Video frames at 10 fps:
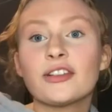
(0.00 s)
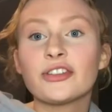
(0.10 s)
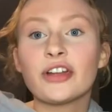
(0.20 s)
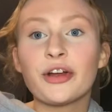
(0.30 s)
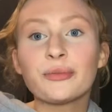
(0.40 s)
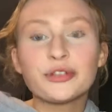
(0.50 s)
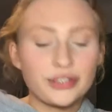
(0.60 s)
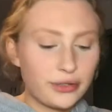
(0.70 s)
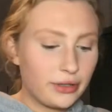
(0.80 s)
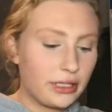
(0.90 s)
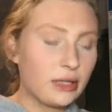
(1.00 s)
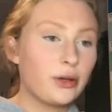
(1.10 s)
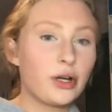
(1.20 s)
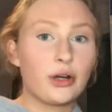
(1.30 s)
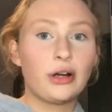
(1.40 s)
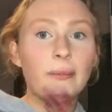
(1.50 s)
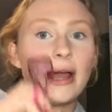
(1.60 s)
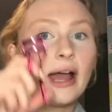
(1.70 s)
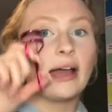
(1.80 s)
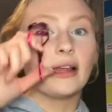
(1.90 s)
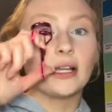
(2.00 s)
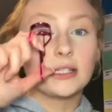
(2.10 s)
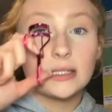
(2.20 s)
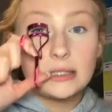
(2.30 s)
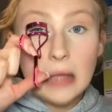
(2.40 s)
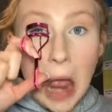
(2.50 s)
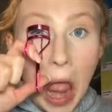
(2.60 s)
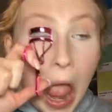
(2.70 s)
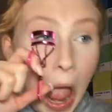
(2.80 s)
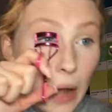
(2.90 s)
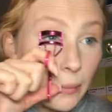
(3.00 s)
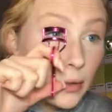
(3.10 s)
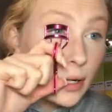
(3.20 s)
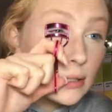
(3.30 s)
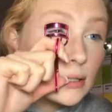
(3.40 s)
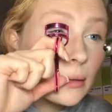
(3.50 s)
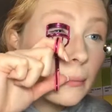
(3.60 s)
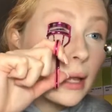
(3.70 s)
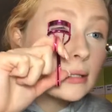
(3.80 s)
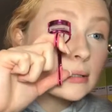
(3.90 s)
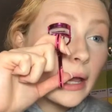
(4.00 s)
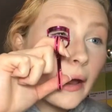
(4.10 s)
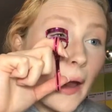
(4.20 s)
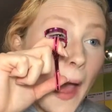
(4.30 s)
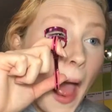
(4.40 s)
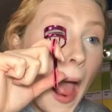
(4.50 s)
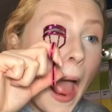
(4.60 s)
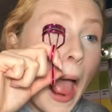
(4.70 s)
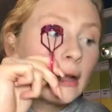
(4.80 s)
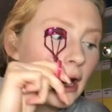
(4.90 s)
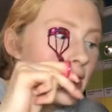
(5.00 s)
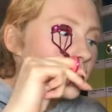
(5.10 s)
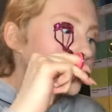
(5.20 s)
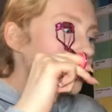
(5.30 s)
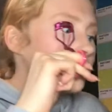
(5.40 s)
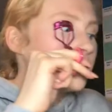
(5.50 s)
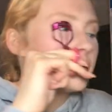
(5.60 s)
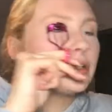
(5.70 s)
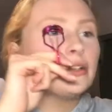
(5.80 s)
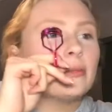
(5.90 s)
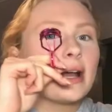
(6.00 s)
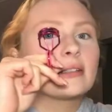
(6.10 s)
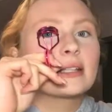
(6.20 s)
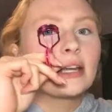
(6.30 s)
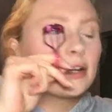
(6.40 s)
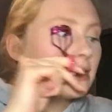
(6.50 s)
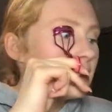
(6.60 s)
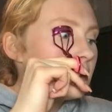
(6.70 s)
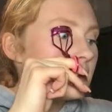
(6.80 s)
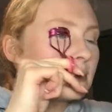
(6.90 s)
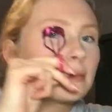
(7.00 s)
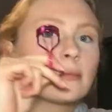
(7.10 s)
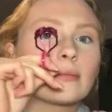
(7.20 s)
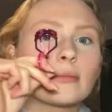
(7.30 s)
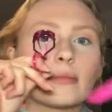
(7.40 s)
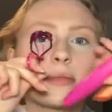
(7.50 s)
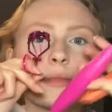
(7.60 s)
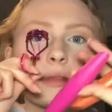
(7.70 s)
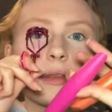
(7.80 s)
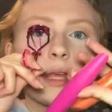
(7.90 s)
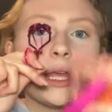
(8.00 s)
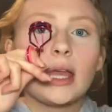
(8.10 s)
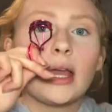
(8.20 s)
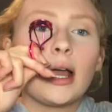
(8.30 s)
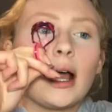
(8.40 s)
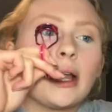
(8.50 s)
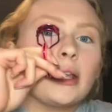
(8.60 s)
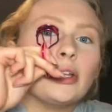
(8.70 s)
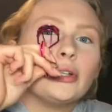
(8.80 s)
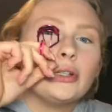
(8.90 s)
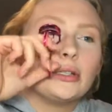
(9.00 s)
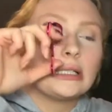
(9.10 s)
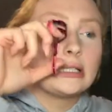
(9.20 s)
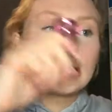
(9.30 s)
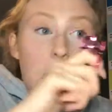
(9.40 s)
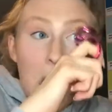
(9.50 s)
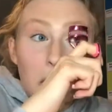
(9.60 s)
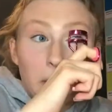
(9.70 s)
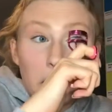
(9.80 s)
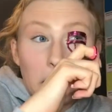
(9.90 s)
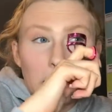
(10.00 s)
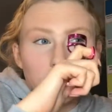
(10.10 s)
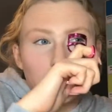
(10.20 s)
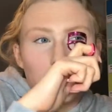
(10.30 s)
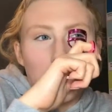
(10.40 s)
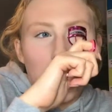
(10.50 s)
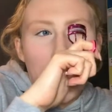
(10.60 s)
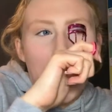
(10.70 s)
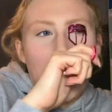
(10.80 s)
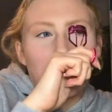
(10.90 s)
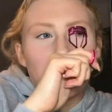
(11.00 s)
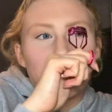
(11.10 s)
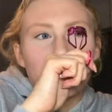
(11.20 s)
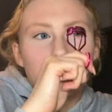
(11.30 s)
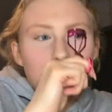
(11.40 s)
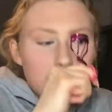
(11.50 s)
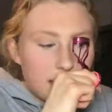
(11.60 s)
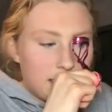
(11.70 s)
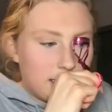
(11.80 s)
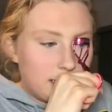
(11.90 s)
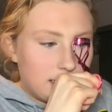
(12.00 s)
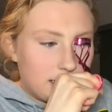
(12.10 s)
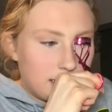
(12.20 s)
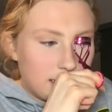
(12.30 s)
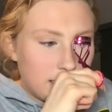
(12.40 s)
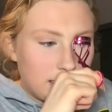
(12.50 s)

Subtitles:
So now I'm just going to curl my eyelashes and put on some mascara. And I actually use two mascaras. They're both CoverGirl. One is